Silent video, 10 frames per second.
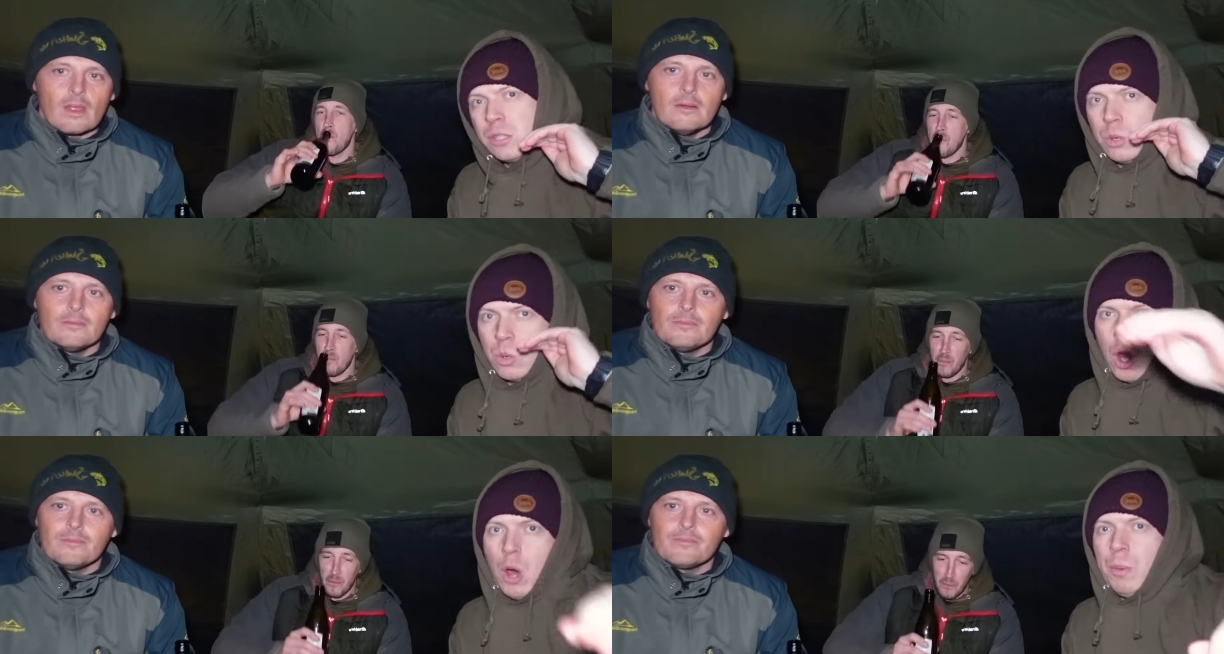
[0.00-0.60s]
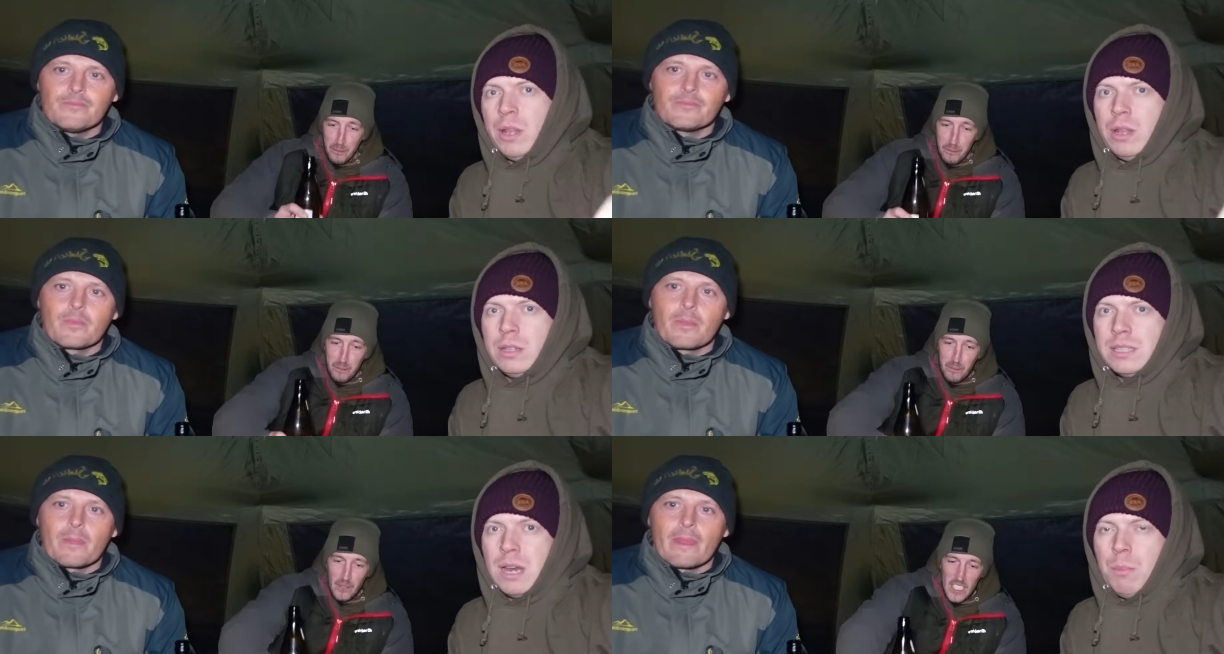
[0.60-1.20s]
Speaker 1: do comment
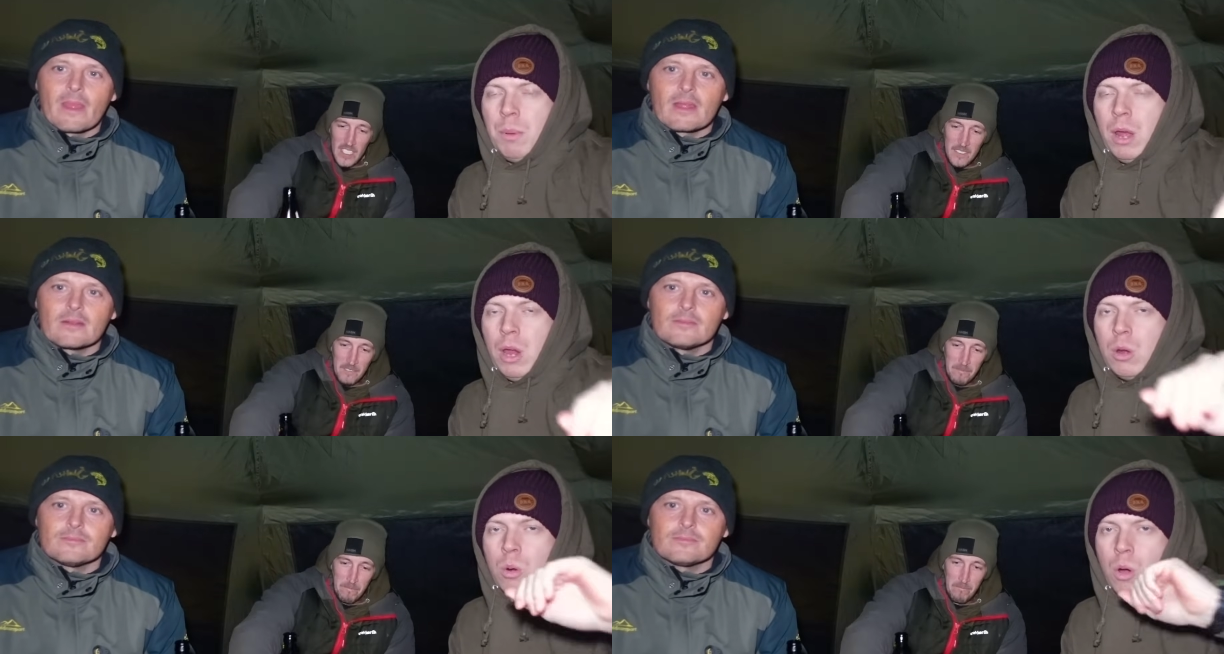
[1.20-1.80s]
down below